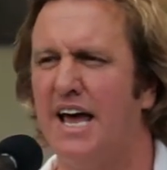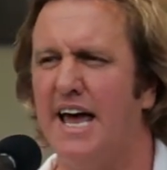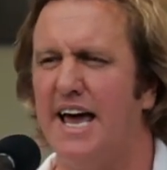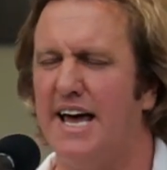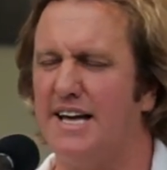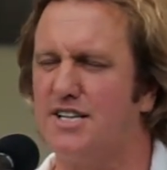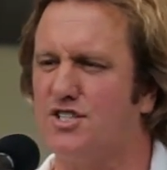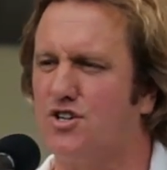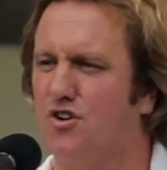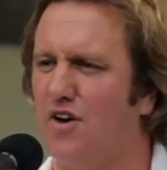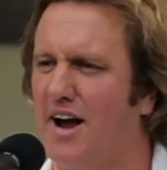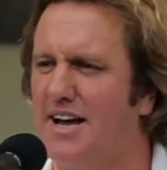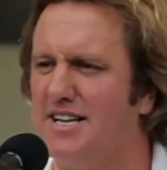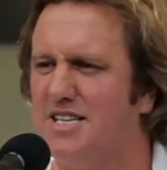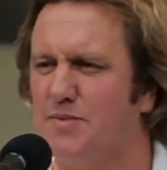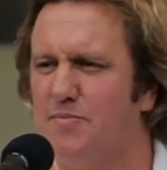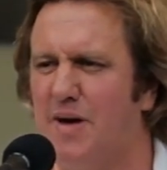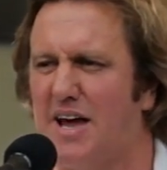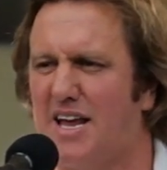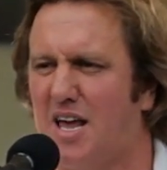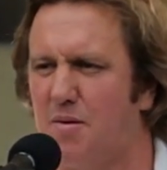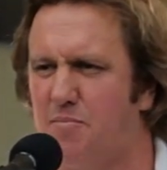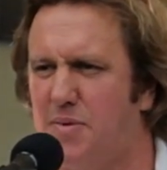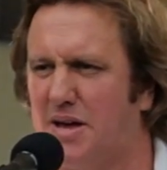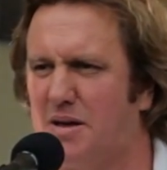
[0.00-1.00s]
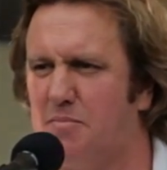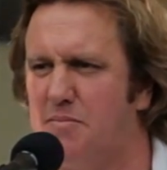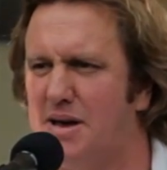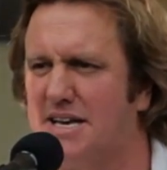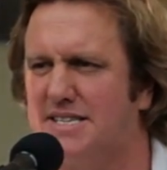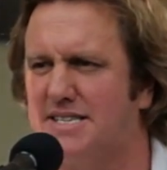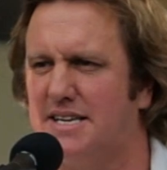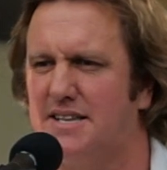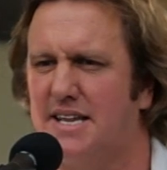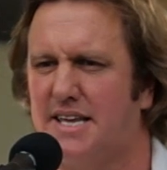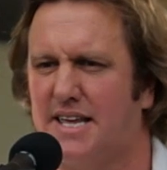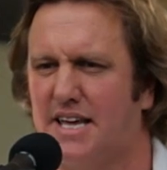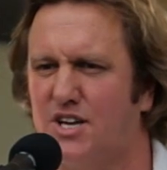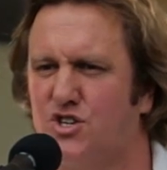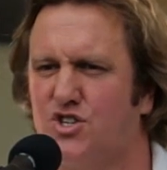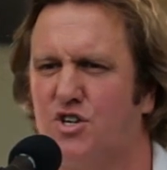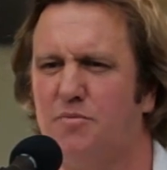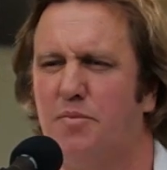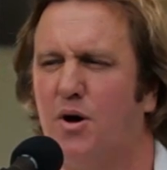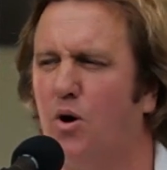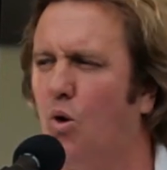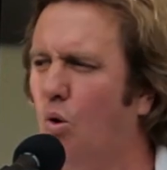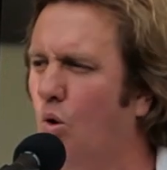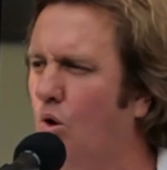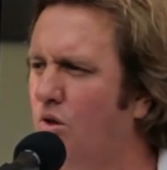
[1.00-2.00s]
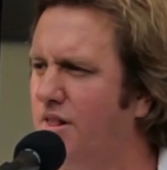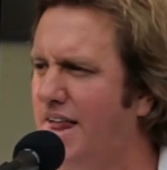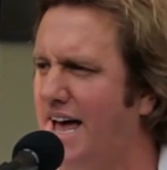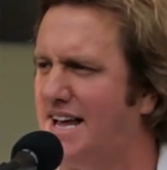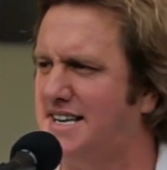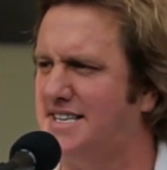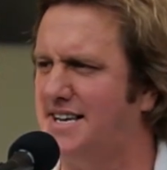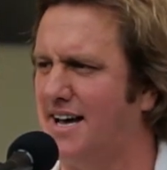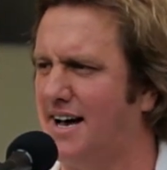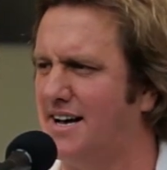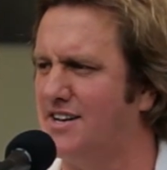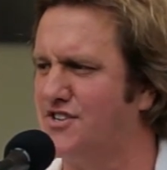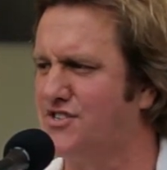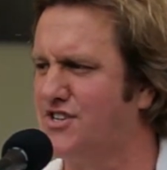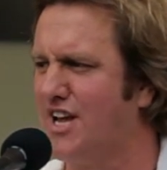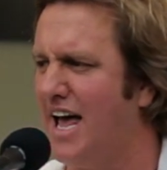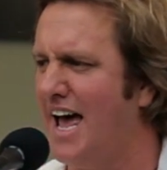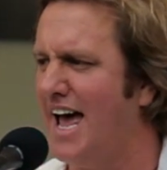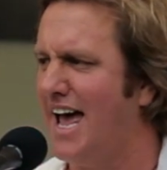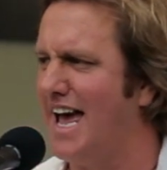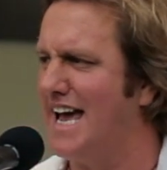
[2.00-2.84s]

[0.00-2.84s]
It's great to make a big mess in the kitchen. But all that does